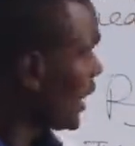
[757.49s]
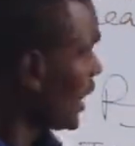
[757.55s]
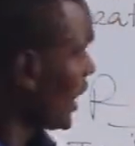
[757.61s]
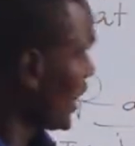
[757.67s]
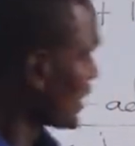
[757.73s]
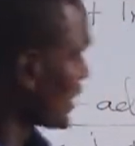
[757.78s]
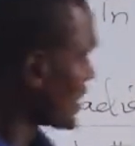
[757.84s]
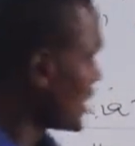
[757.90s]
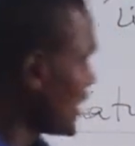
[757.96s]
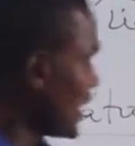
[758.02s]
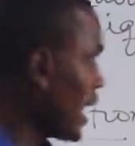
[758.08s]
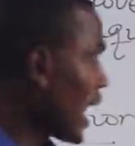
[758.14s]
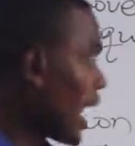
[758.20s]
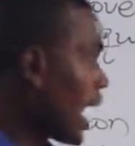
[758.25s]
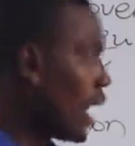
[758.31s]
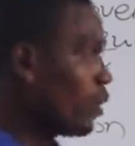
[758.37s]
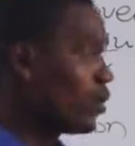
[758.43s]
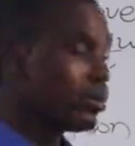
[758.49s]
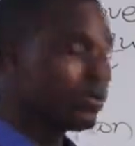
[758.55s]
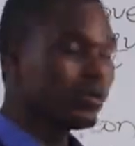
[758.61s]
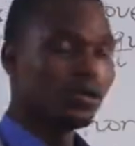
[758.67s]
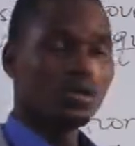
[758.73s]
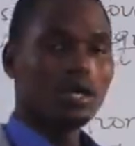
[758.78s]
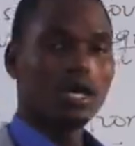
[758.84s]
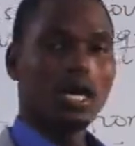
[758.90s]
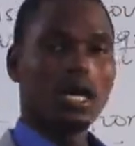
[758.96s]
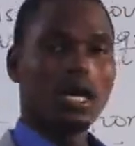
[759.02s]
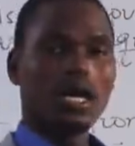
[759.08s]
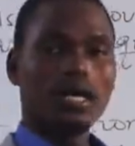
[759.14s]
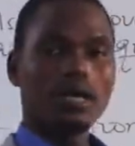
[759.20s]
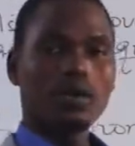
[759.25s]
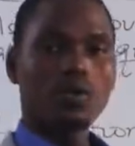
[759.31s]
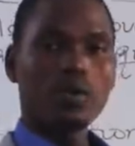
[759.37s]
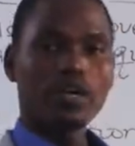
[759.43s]
let's see
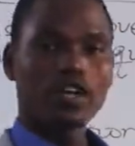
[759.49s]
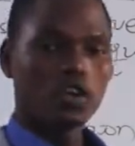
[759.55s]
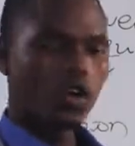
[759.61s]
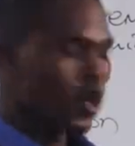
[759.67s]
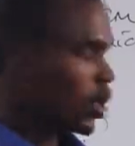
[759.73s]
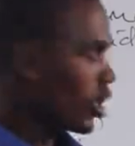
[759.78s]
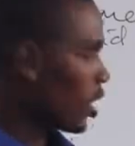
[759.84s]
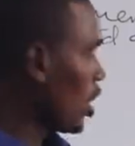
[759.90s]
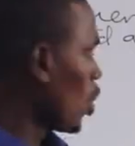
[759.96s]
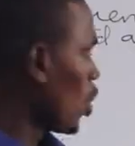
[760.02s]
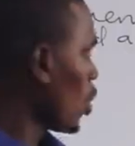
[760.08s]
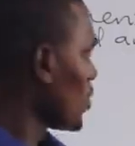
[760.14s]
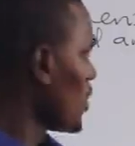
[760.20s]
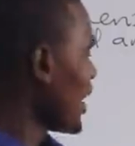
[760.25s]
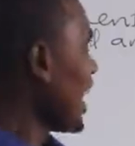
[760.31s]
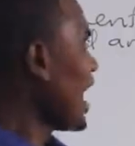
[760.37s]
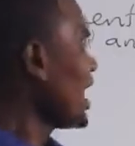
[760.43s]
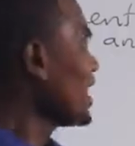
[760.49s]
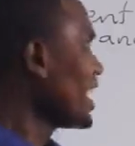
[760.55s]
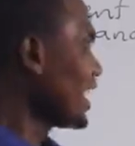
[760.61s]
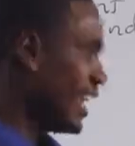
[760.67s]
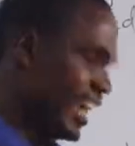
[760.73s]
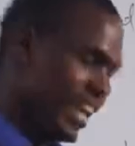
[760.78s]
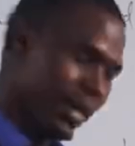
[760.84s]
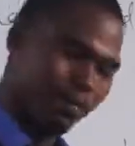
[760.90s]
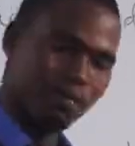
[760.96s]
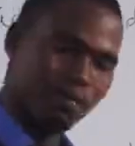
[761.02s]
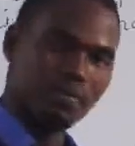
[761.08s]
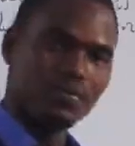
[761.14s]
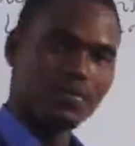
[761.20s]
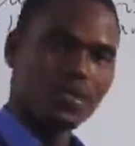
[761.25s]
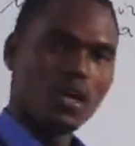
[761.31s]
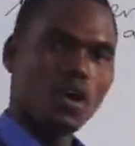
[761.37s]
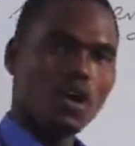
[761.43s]
how we call the other
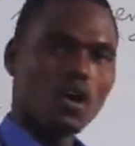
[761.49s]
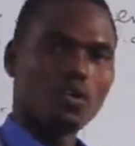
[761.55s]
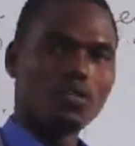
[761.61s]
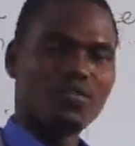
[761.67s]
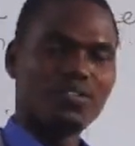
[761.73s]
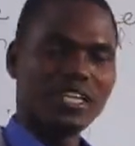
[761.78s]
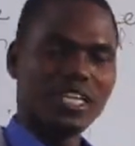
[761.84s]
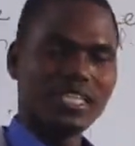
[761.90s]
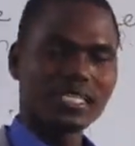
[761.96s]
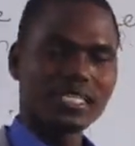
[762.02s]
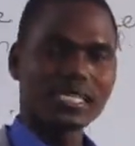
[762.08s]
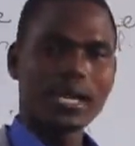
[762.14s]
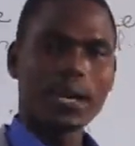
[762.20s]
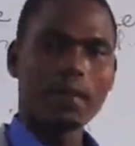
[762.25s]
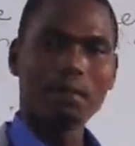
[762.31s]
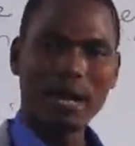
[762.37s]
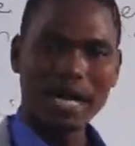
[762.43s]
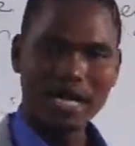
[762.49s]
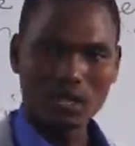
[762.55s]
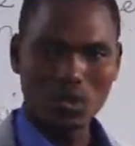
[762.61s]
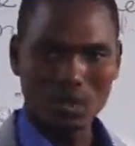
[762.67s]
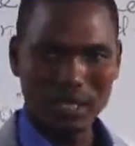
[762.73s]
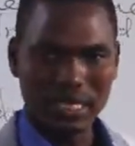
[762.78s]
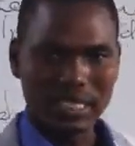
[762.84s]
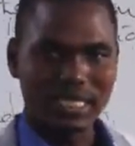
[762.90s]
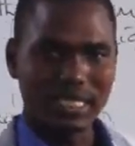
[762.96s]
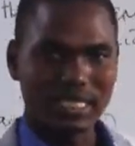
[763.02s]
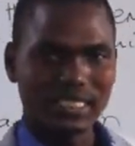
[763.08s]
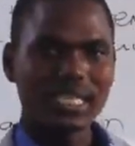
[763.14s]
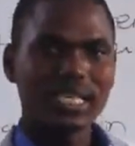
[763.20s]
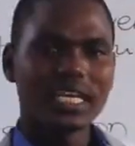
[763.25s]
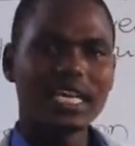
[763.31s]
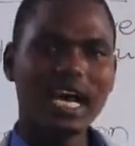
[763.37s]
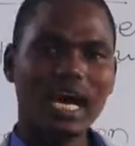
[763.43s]
name of these bad conductors.
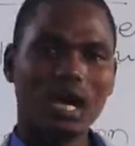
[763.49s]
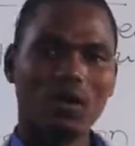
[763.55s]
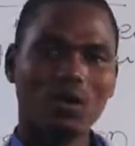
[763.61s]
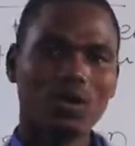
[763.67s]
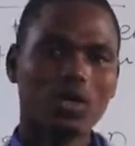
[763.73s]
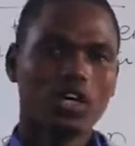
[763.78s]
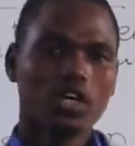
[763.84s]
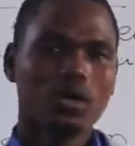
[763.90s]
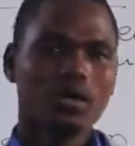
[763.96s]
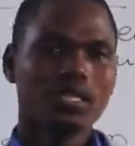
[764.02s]
Now,